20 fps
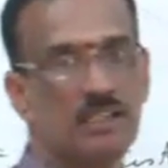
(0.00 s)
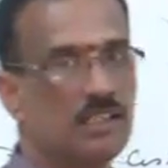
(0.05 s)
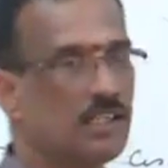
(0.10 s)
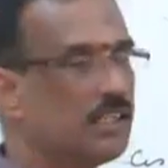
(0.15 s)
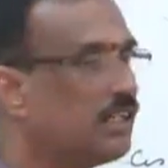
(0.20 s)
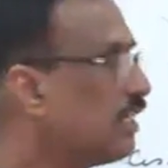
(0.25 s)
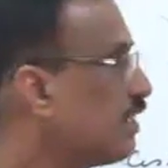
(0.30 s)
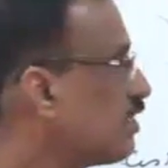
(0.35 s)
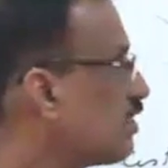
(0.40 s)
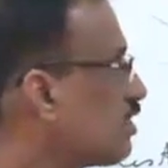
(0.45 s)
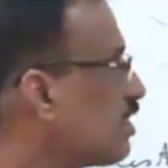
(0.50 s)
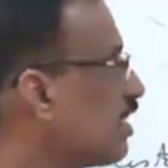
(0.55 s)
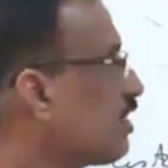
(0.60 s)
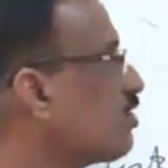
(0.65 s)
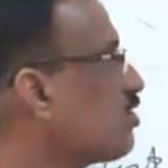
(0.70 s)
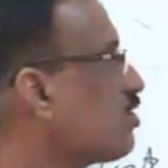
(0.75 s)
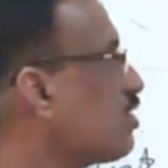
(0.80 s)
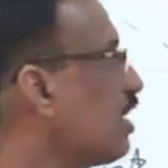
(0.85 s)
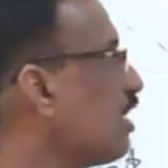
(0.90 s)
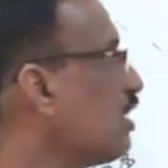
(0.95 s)
It is
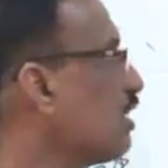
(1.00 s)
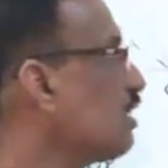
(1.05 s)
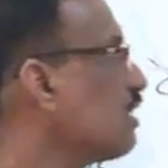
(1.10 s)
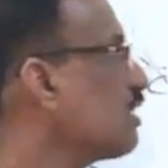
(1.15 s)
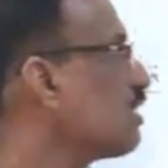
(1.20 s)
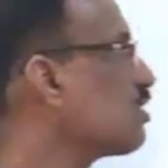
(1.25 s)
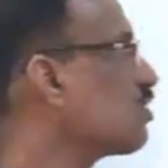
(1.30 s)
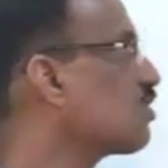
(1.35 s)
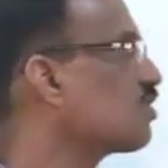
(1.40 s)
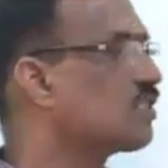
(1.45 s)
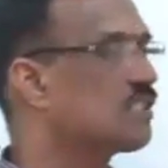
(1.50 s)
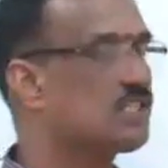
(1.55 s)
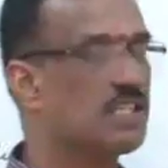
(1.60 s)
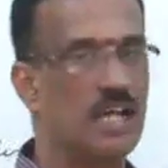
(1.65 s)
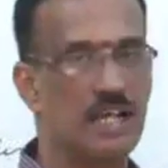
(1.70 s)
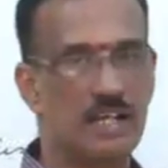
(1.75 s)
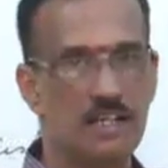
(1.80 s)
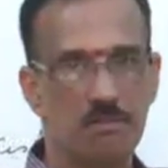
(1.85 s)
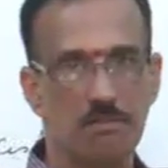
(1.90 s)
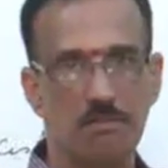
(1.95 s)
touching to
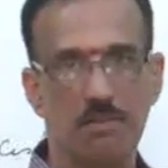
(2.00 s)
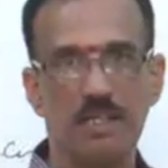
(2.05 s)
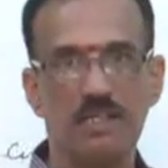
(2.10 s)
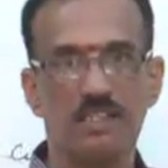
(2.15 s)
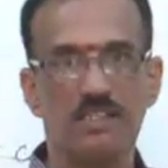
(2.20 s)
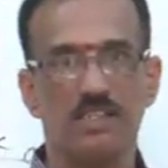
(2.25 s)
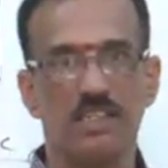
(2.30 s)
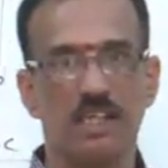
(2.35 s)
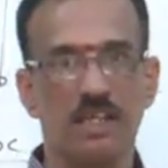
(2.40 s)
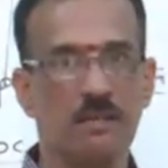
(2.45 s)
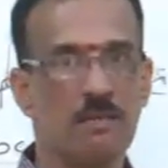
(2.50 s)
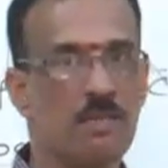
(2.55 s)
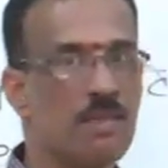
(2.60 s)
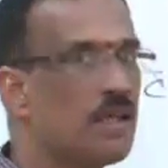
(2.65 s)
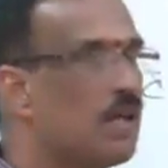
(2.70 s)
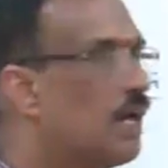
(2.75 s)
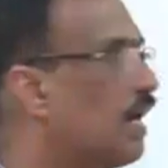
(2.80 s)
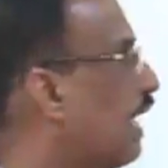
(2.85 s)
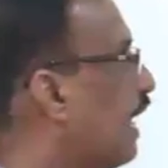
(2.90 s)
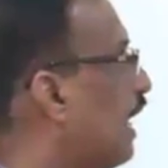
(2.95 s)
side BC
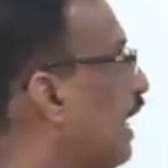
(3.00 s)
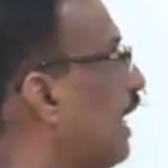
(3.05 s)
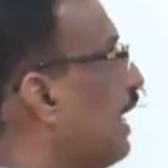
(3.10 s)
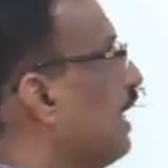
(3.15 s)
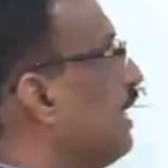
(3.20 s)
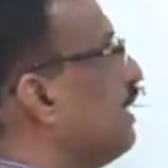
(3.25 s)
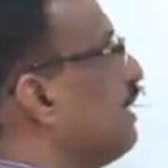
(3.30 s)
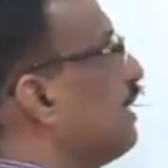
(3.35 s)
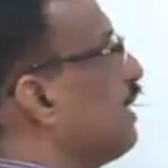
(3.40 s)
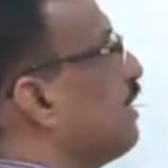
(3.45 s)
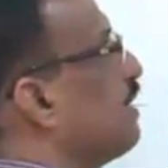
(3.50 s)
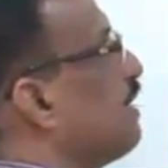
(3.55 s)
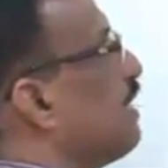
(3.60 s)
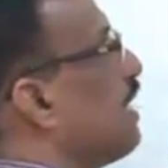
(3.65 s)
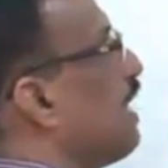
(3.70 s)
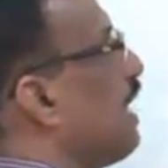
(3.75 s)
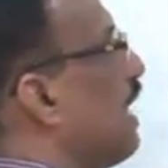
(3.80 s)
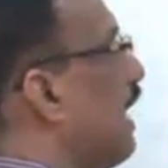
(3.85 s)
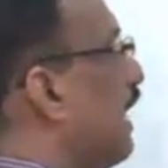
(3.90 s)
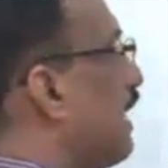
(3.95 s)
and
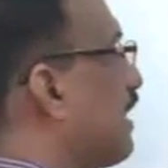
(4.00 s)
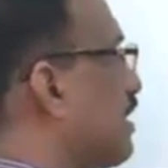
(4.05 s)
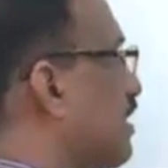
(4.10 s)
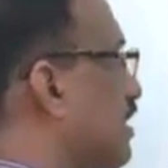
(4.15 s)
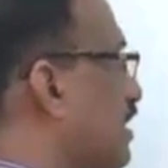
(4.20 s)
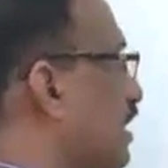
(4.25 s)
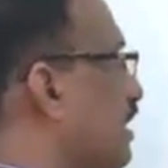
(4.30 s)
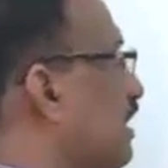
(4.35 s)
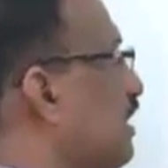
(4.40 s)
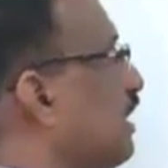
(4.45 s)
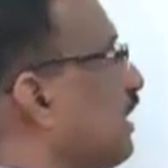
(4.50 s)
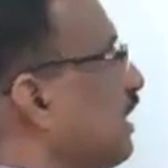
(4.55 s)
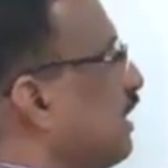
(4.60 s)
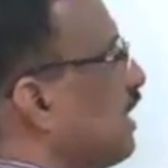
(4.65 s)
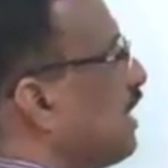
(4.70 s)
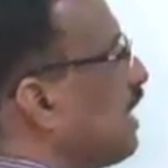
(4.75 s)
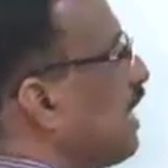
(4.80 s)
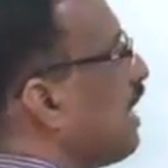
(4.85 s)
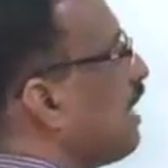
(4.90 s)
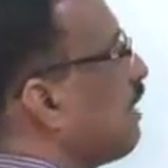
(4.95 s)

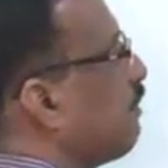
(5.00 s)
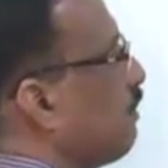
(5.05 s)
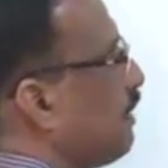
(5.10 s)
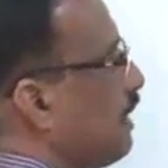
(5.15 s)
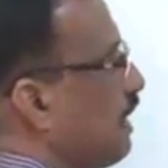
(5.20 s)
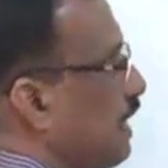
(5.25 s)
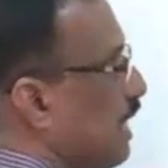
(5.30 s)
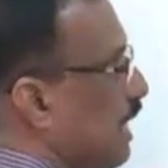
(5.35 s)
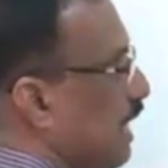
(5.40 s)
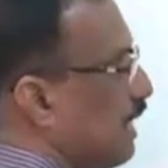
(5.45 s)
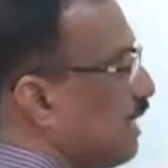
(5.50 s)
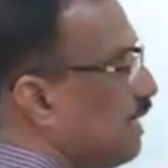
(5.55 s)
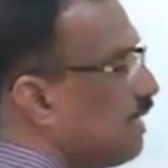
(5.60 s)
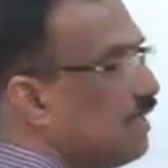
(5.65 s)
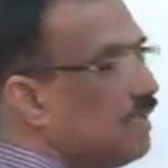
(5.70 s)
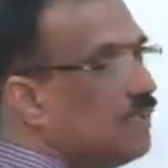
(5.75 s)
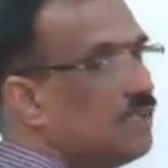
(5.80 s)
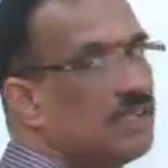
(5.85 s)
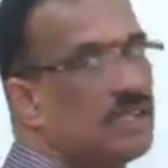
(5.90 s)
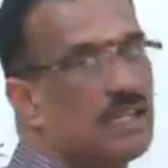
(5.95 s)
extended AB
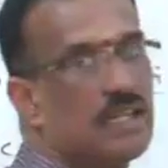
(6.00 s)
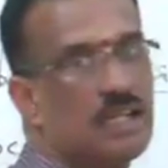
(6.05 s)
and